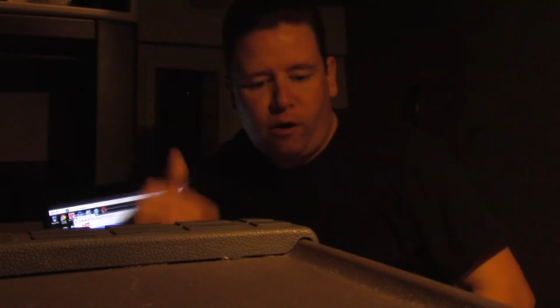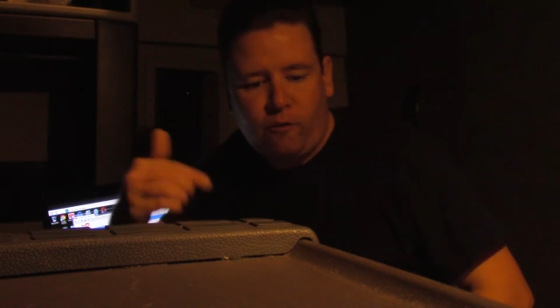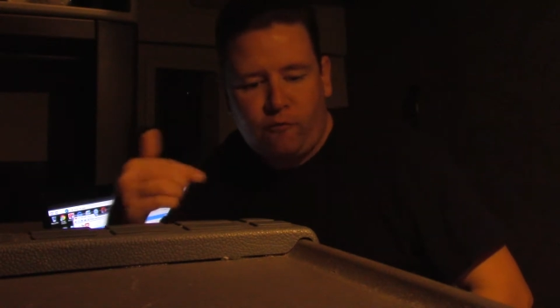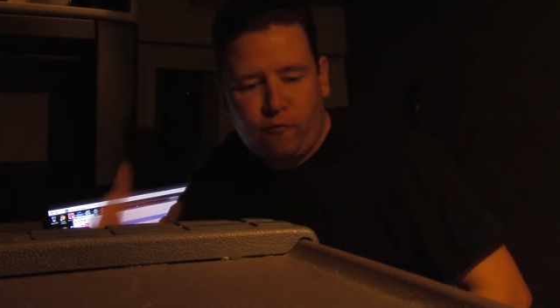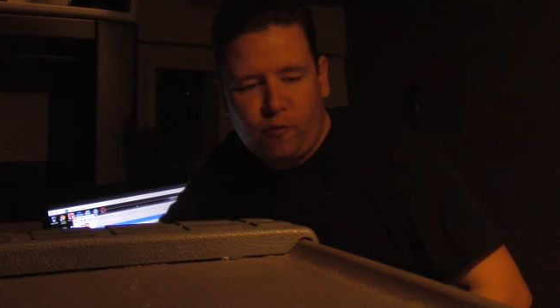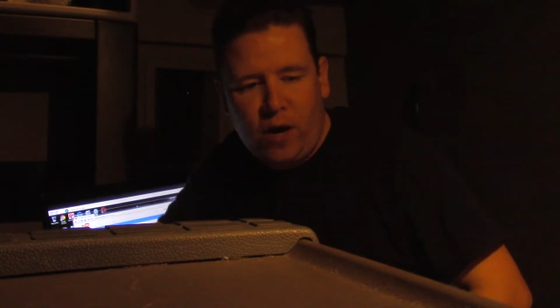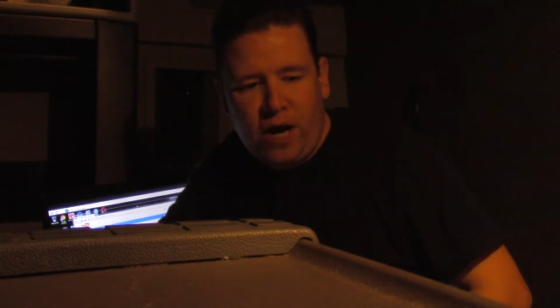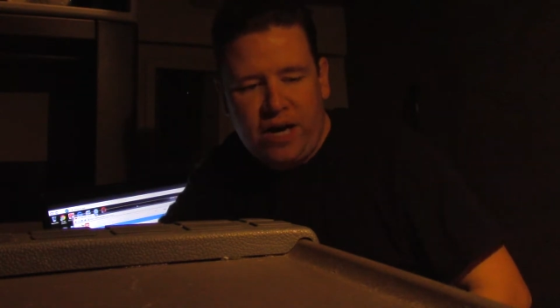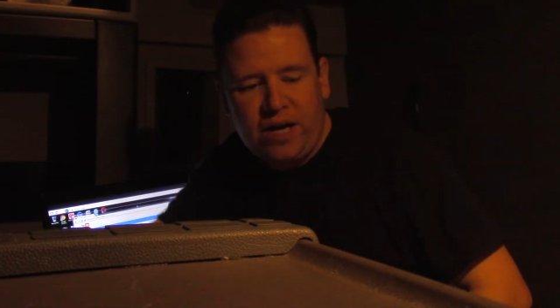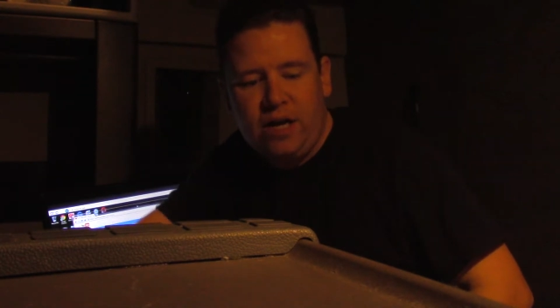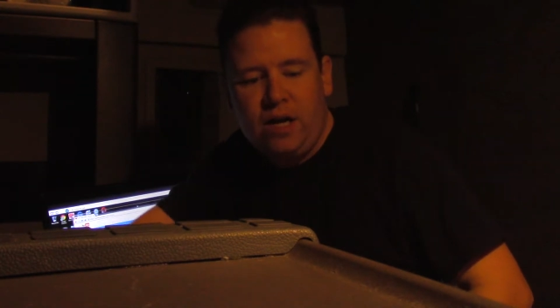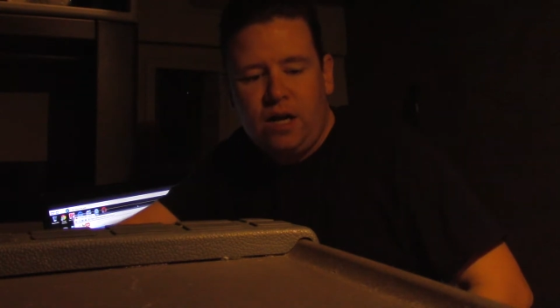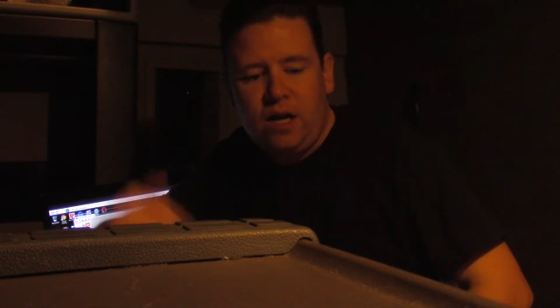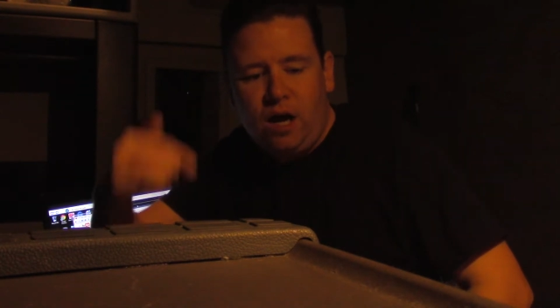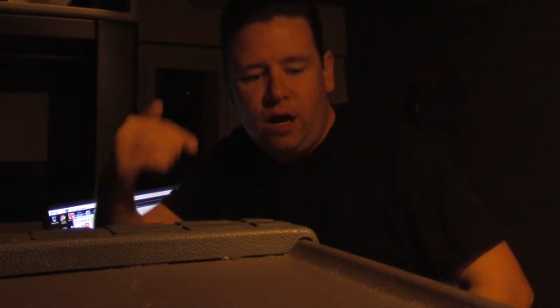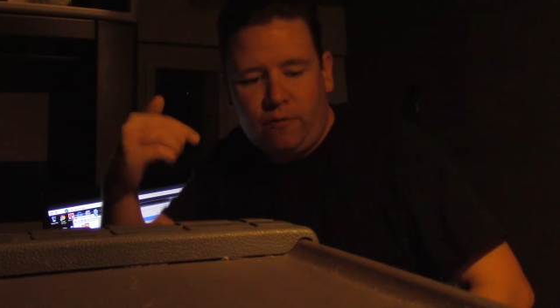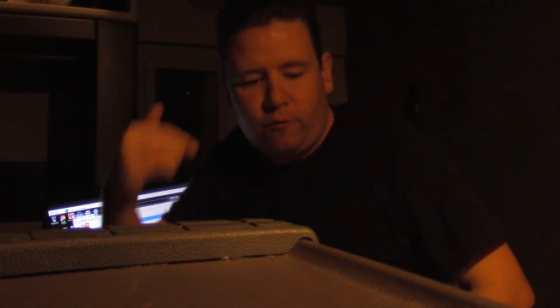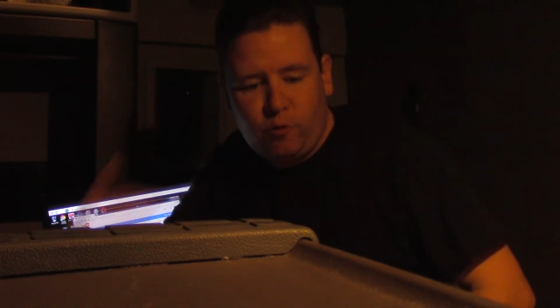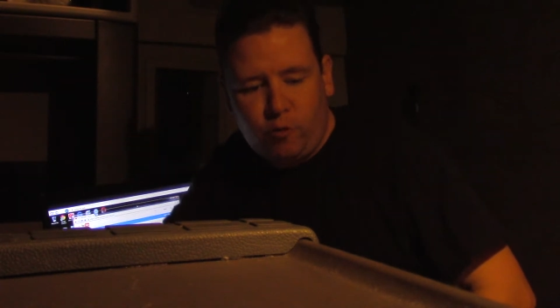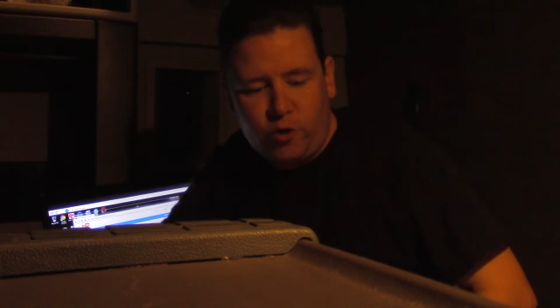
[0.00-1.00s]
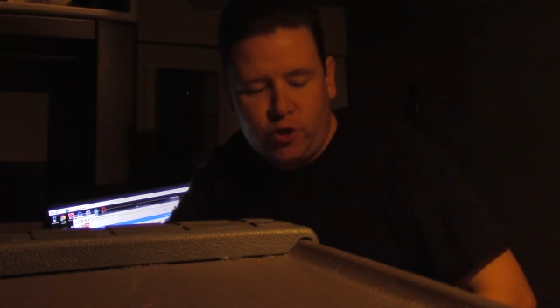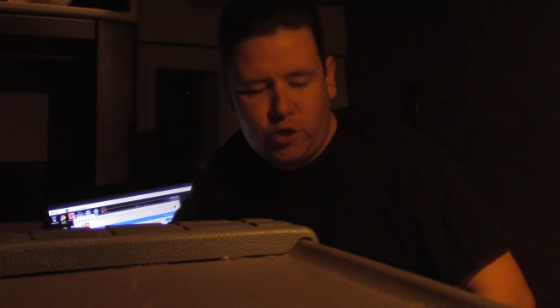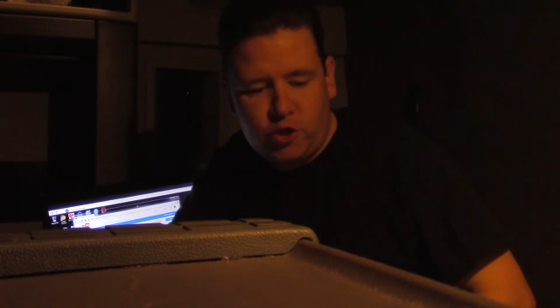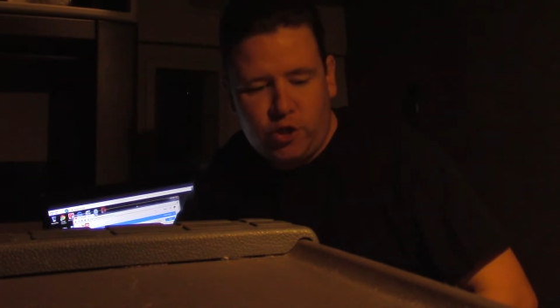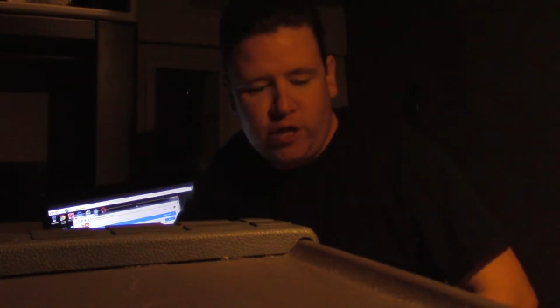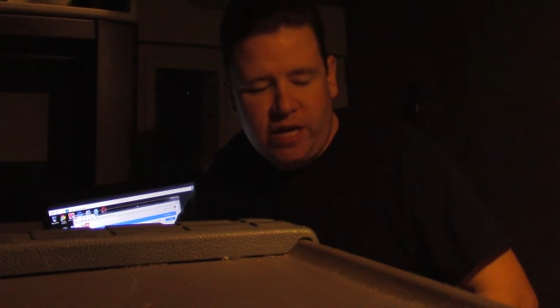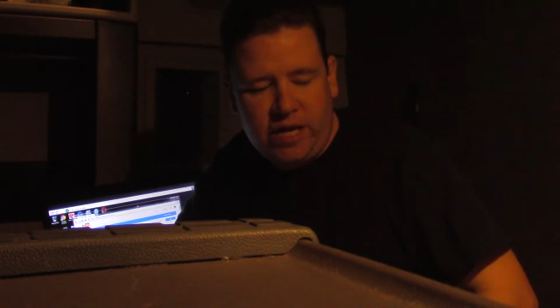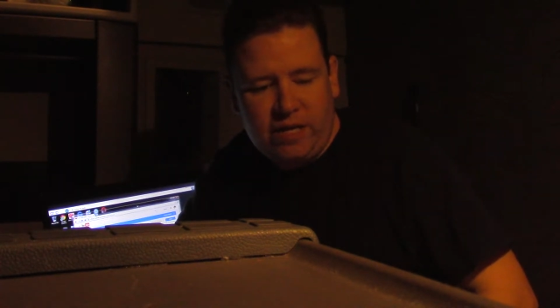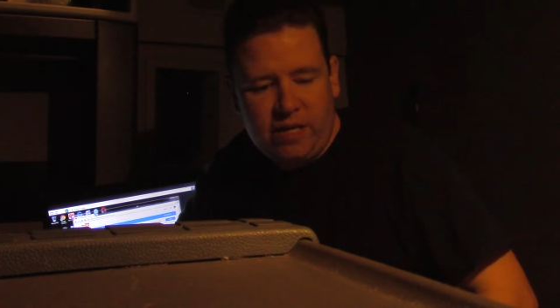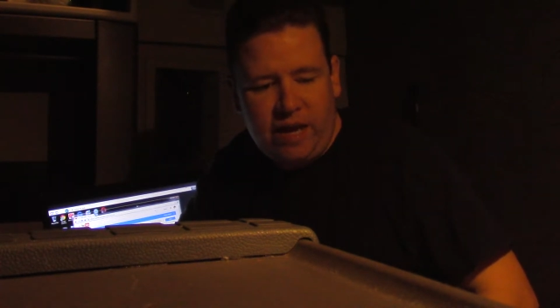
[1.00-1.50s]
afraid of
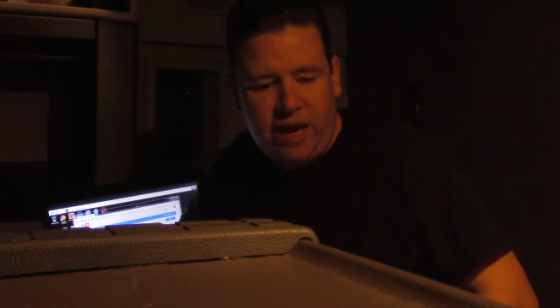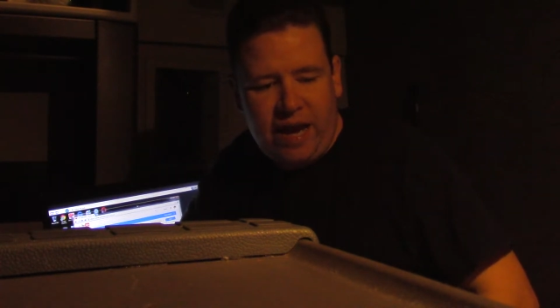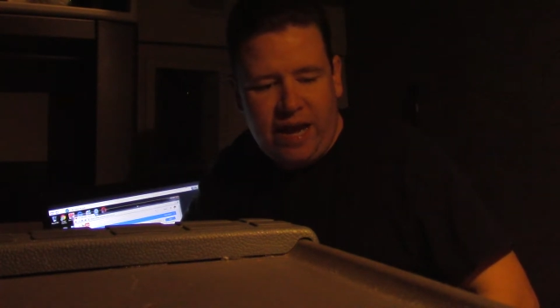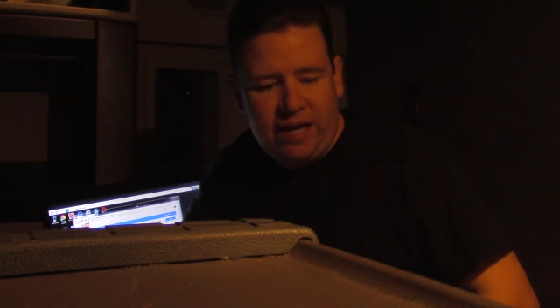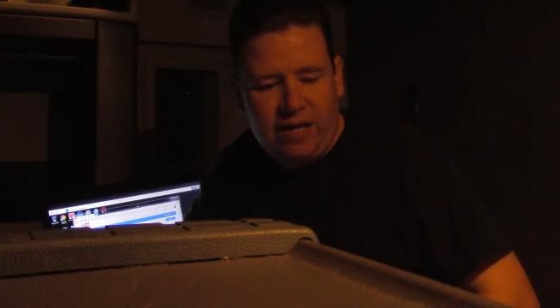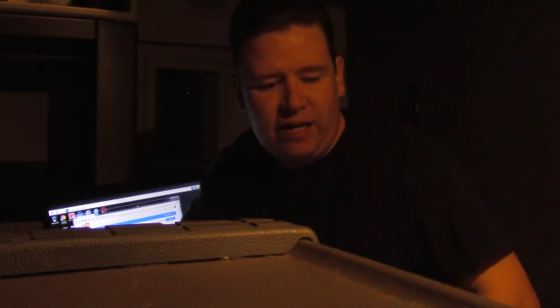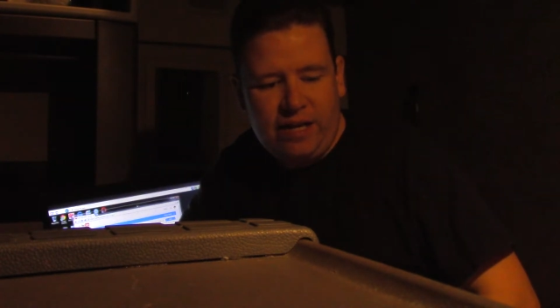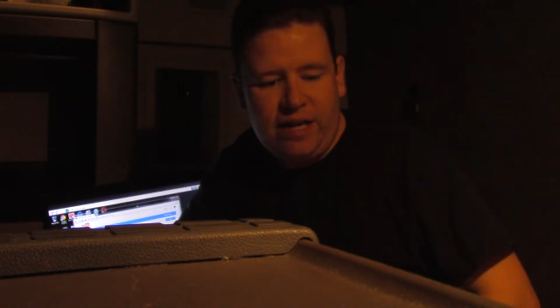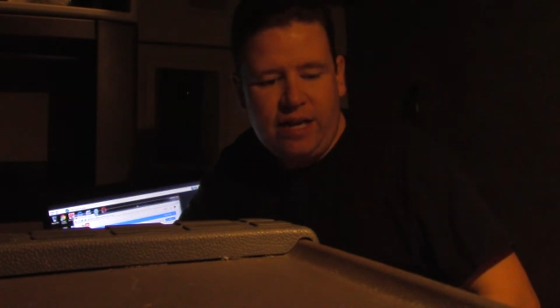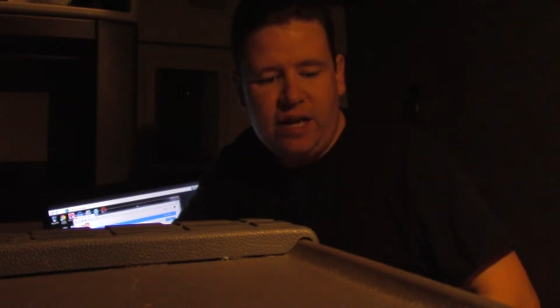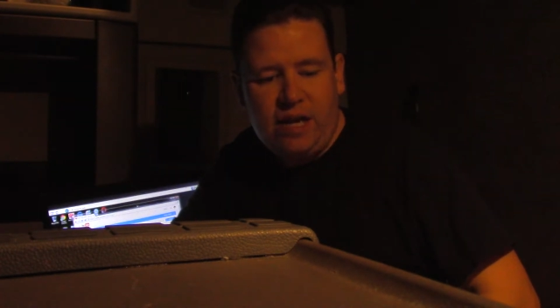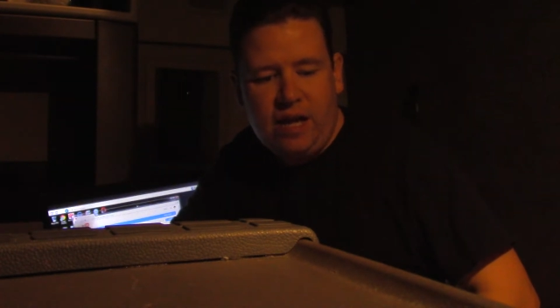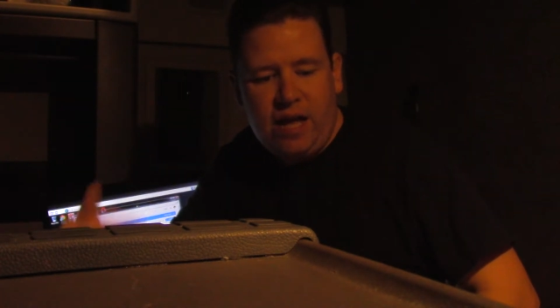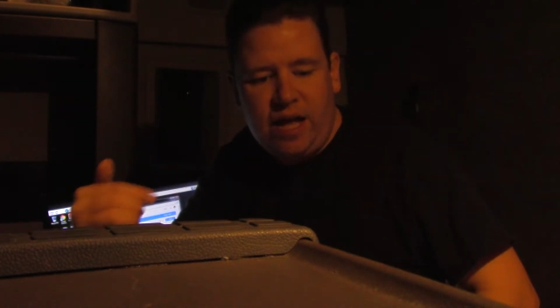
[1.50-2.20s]
Christianity